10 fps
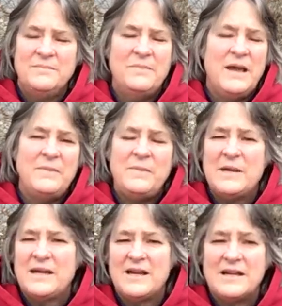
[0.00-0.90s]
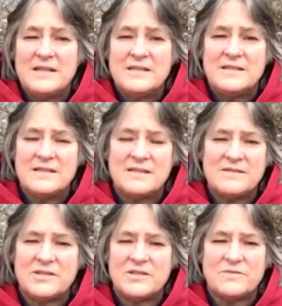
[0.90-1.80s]
Maybe
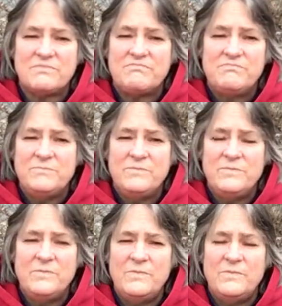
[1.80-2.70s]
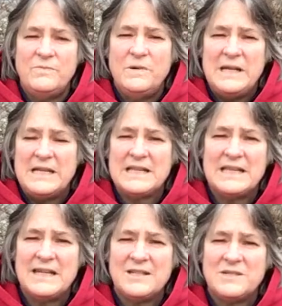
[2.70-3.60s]
because we didn't
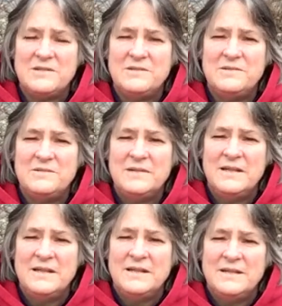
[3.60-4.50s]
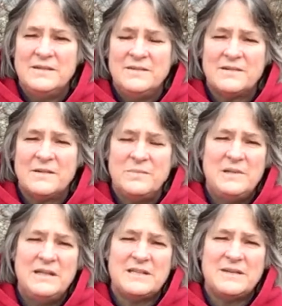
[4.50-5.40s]
think to
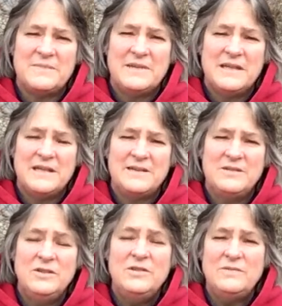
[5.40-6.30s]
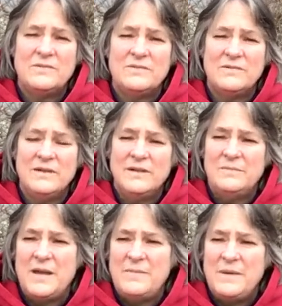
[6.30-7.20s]
complete something new.
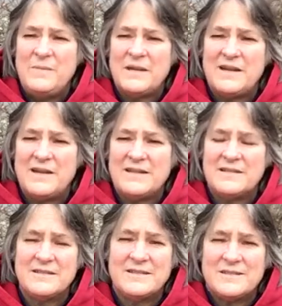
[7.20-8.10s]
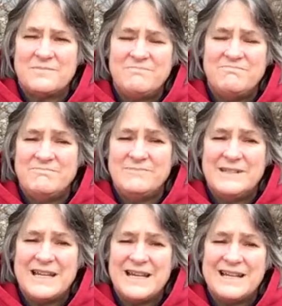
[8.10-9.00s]
Maybe because
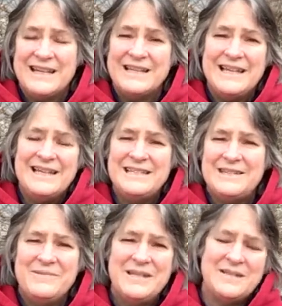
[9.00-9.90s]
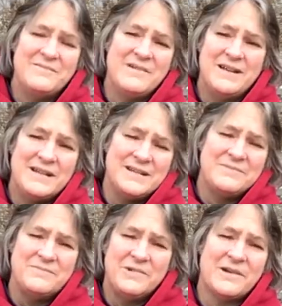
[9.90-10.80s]
we kind of got lazy and we didn't want to
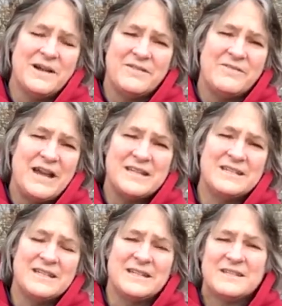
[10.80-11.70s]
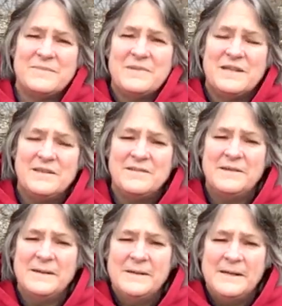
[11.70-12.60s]
work on fashioning something new.
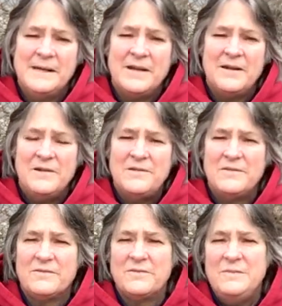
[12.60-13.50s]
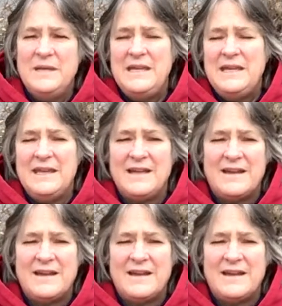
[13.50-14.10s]
I don't know. For me,